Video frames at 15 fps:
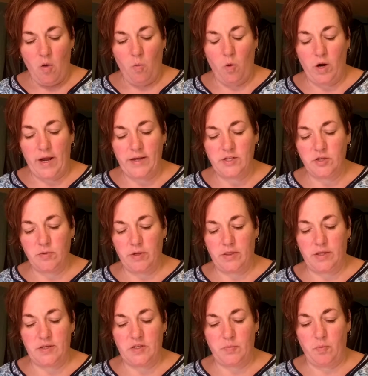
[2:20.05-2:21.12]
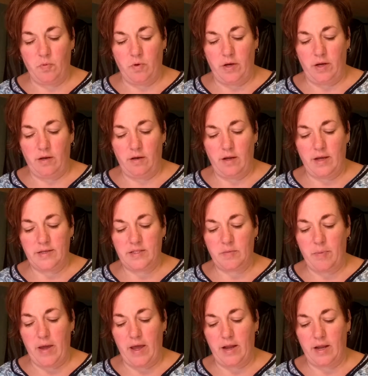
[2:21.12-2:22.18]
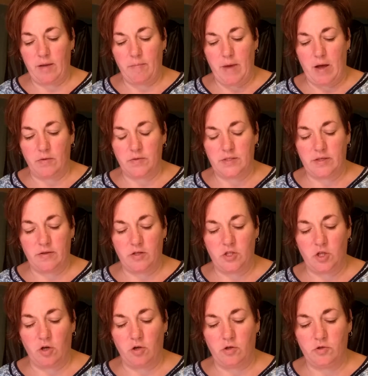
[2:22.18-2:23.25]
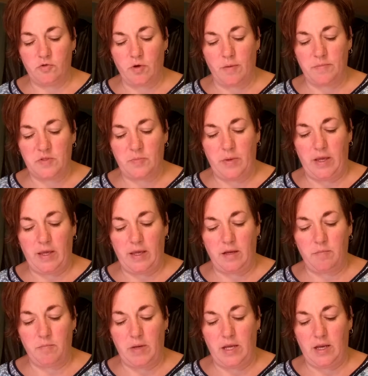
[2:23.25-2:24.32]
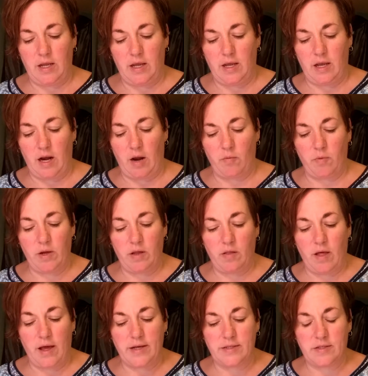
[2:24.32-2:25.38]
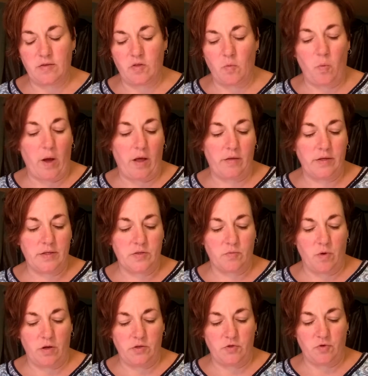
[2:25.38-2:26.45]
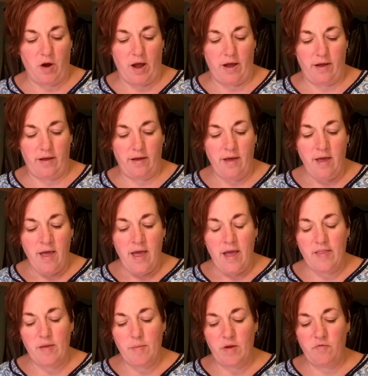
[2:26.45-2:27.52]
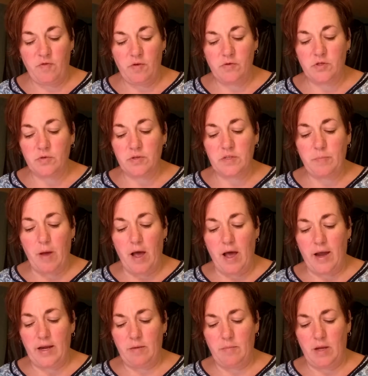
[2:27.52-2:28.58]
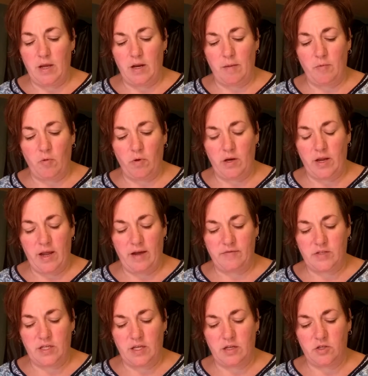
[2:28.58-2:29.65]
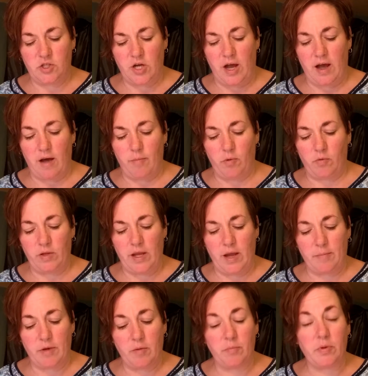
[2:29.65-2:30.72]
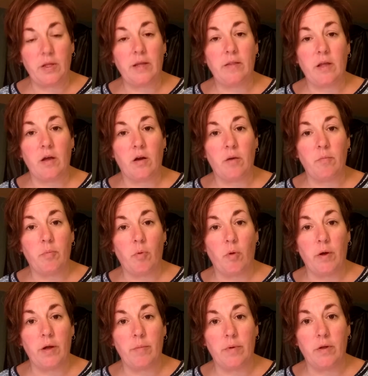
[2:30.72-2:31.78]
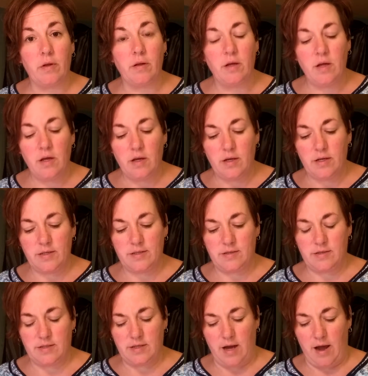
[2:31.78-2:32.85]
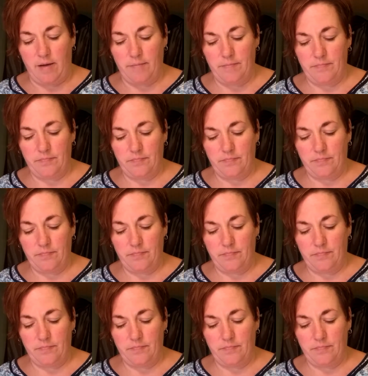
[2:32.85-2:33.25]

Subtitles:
What I do at this point, as the panic mounts and the jungle drums begin beating and I realize that the well has run dry and that my future is behind me and I'm going to have to get a job, only I'm completely unemployable, is to stop.